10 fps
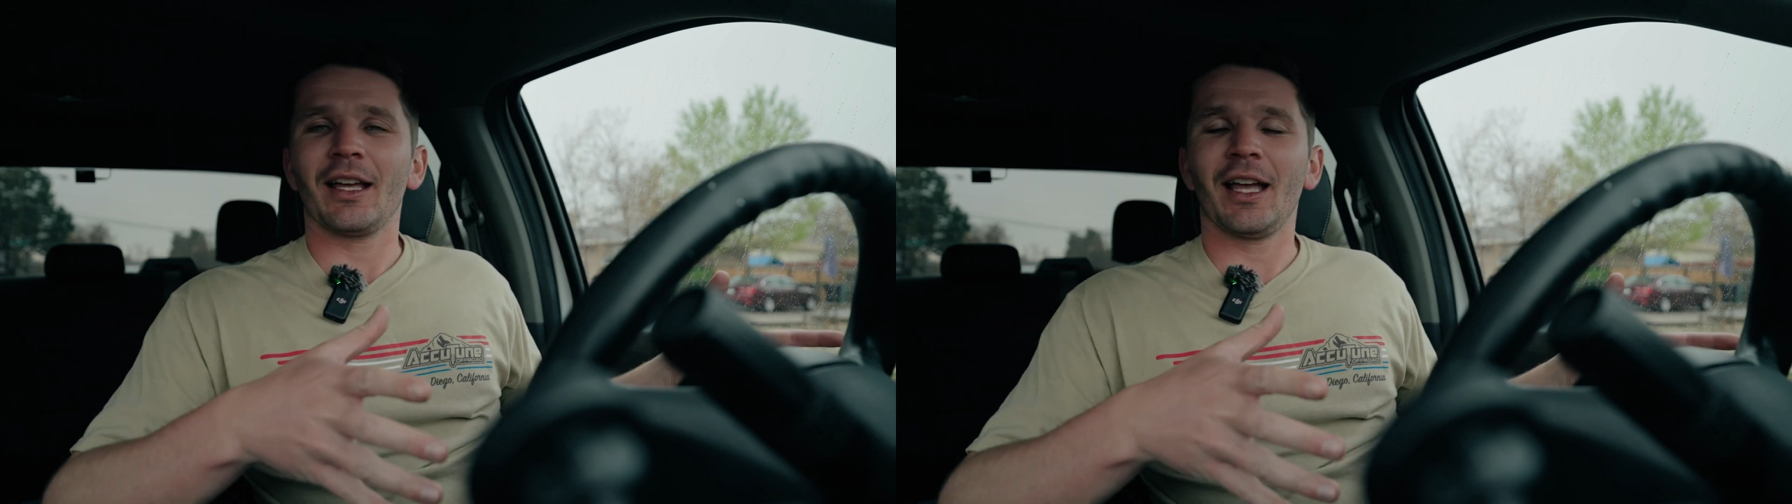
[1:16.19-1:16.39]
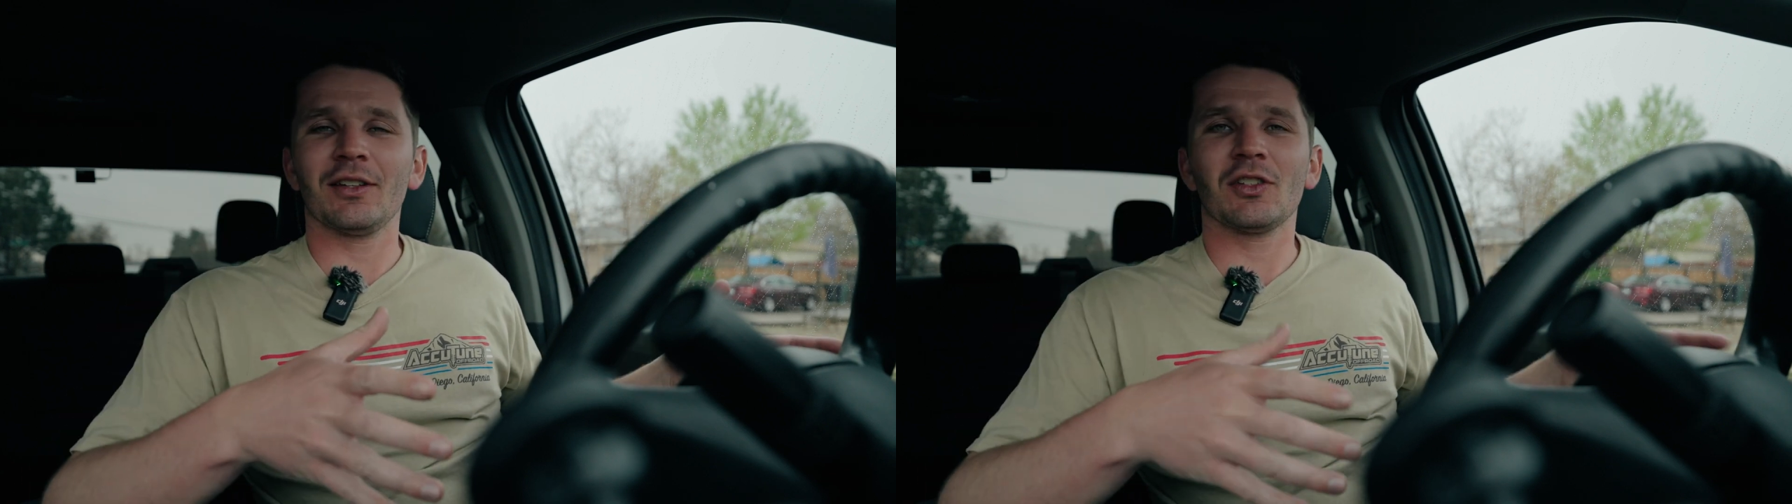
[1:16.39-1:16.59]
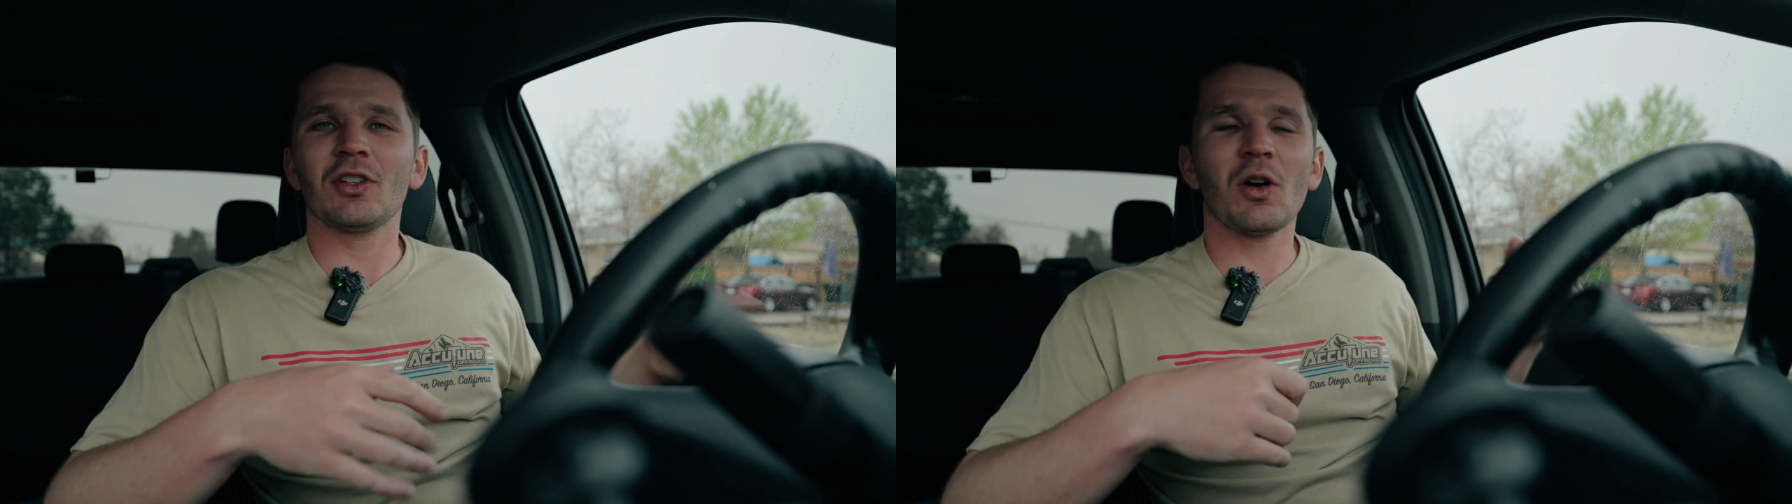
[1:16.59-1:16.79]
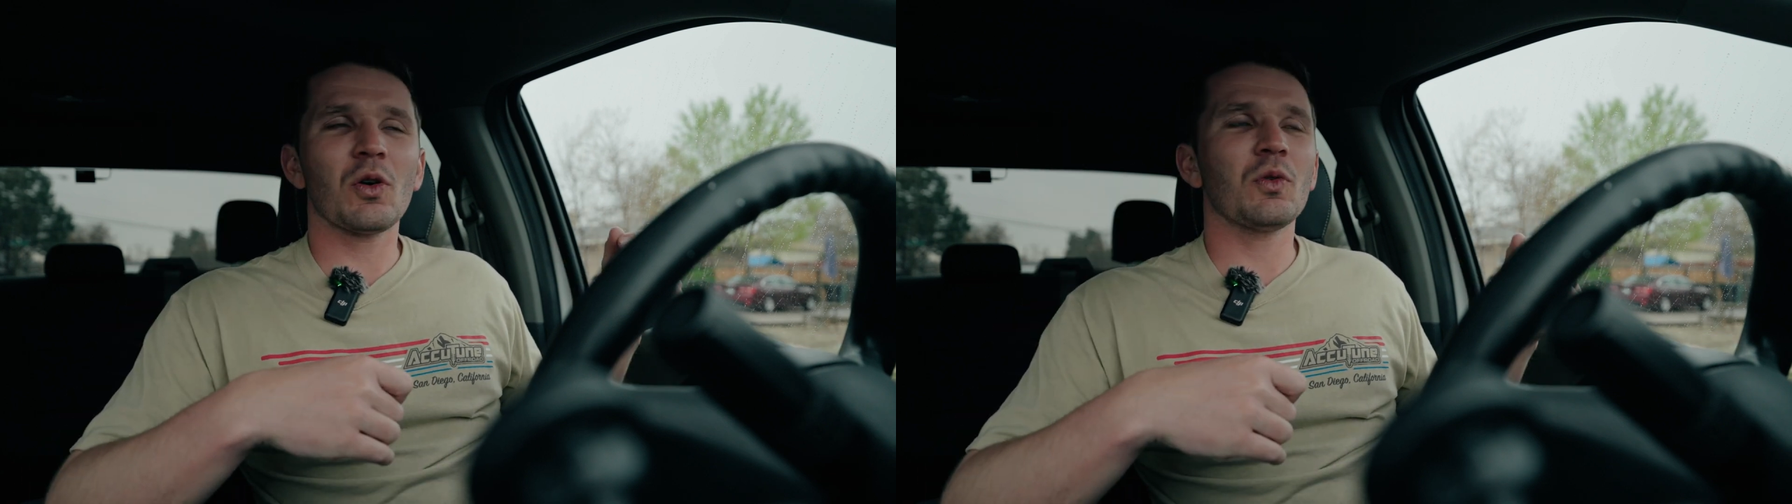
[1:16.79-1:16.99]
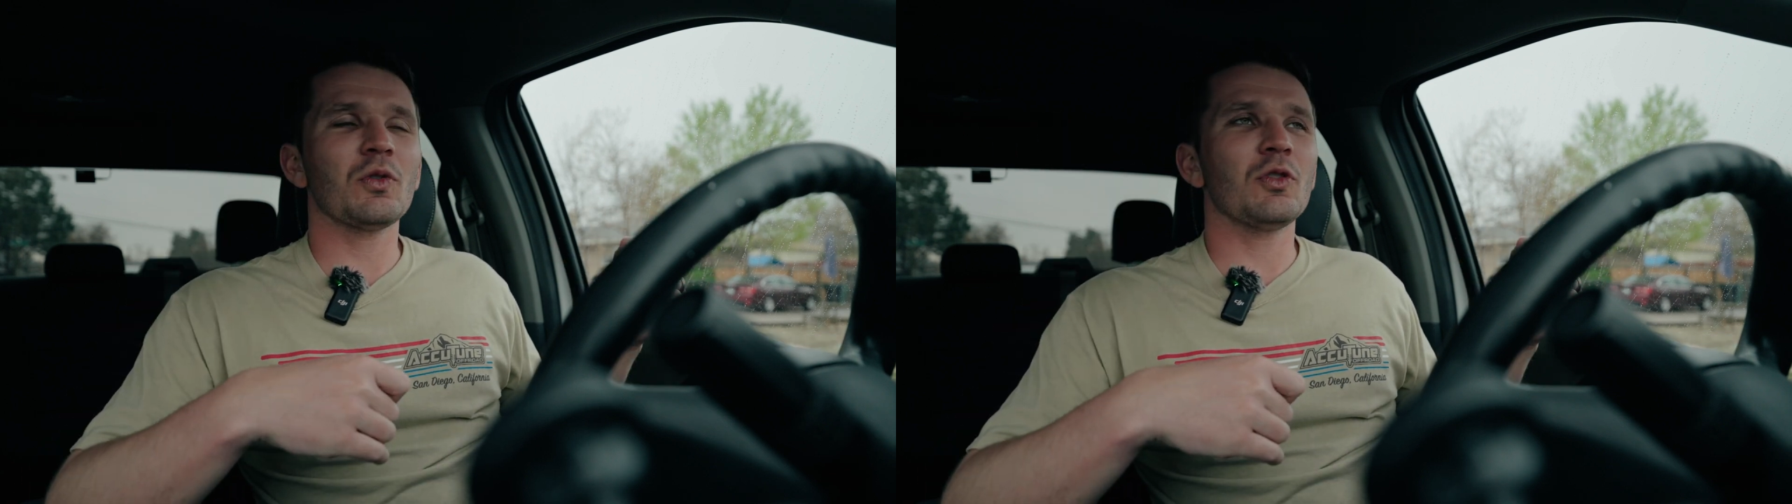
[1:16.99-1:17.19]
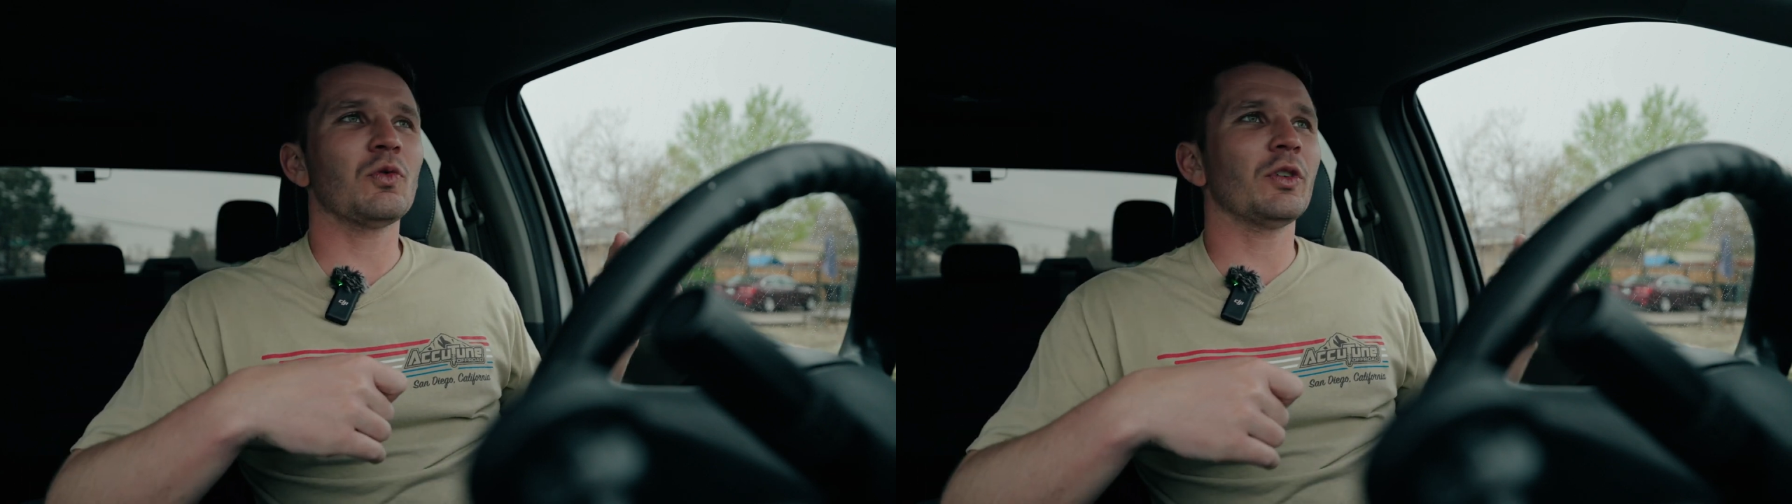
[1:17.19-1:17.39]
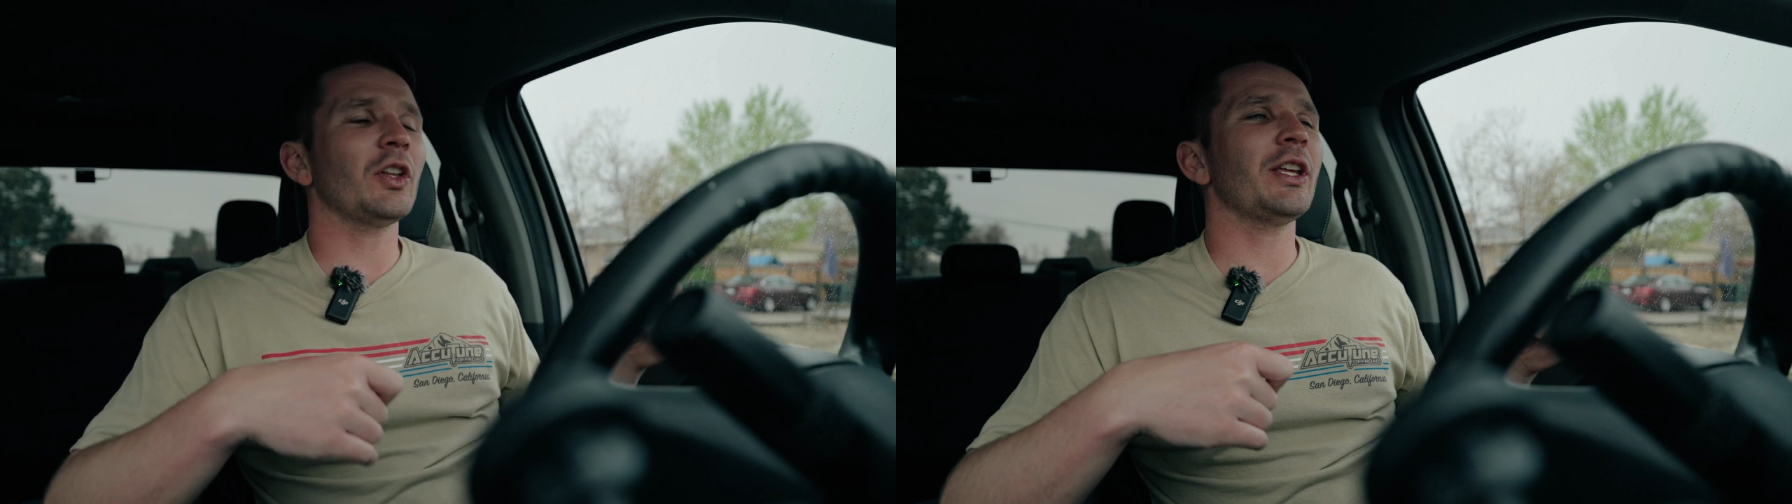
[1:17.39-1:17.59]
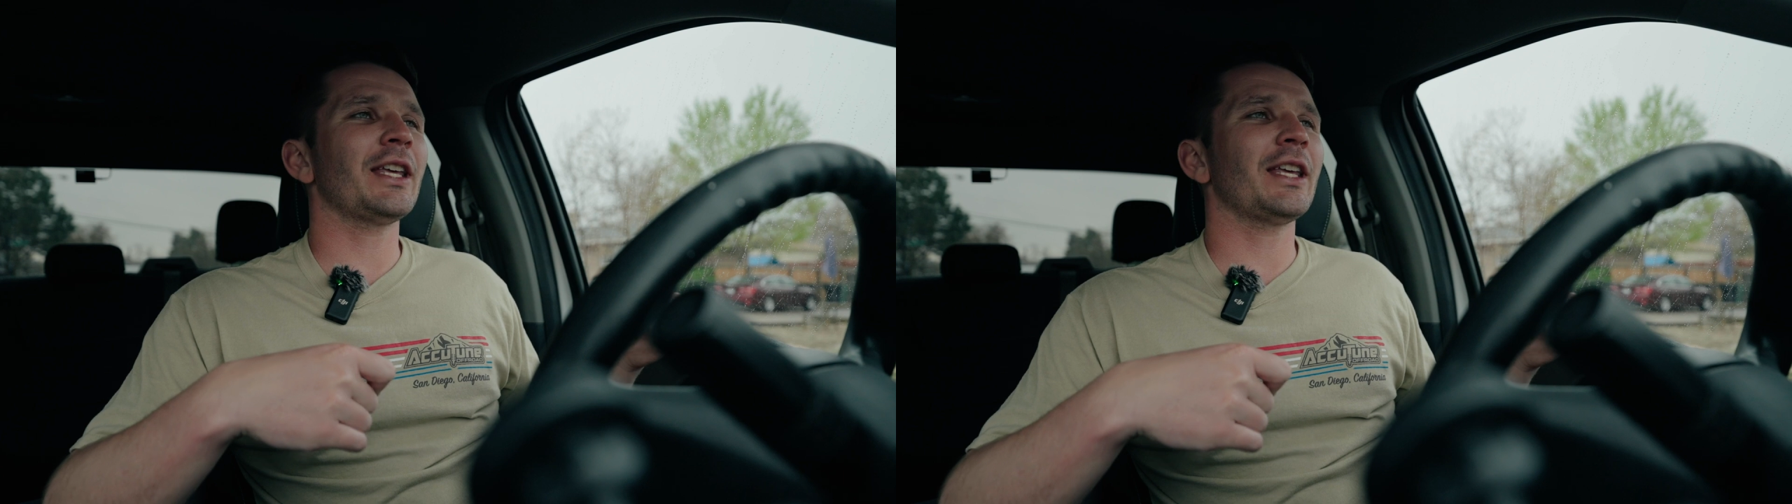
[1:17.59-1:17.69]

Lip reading: And so you really